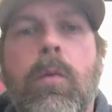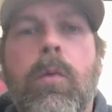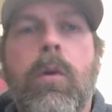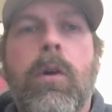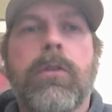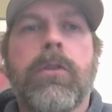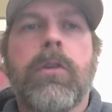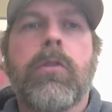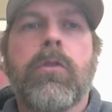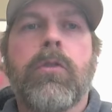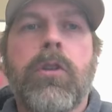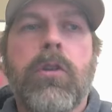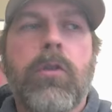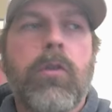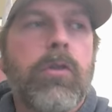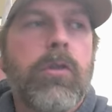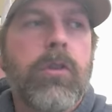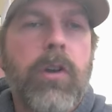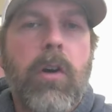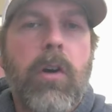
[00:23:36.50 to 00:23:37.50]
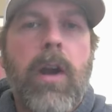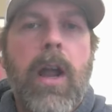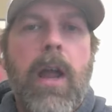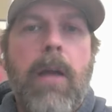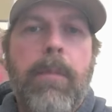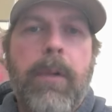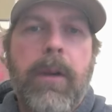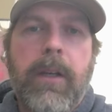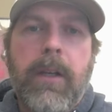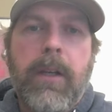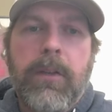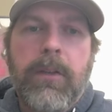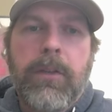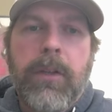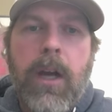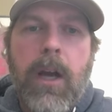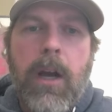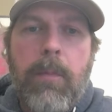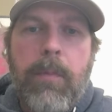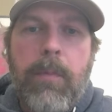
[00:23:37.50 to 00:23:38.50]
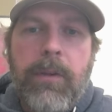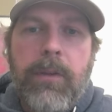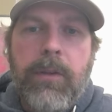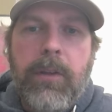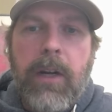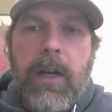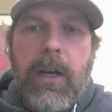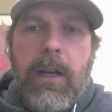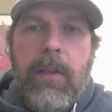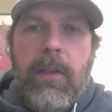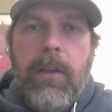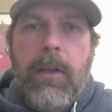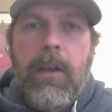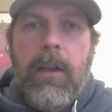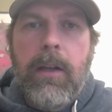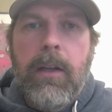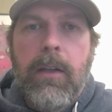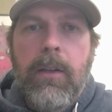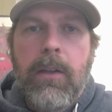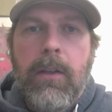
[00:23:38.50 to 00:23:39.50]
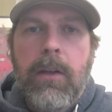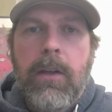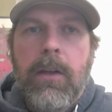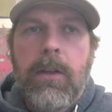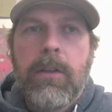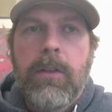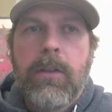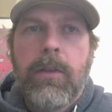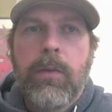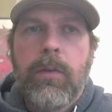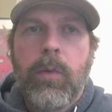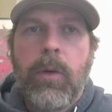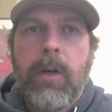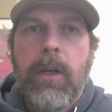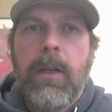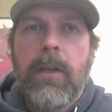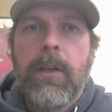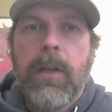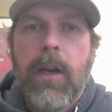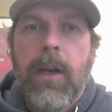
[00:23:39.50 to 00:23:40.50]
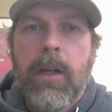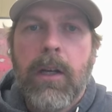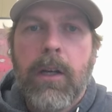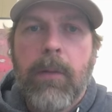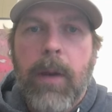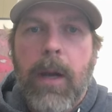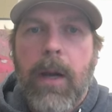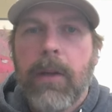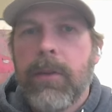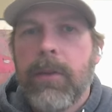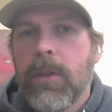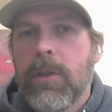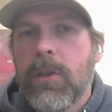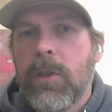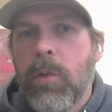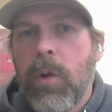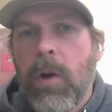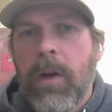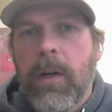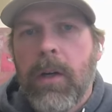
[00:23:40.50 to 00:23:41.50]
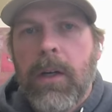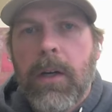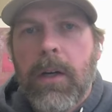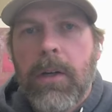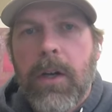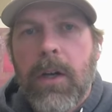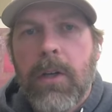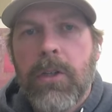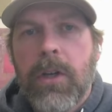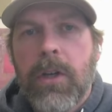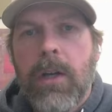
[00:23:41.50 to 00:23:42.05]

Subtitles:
Well, to start wrapping us up, is there anything that we didn't talk about that you wanted to touch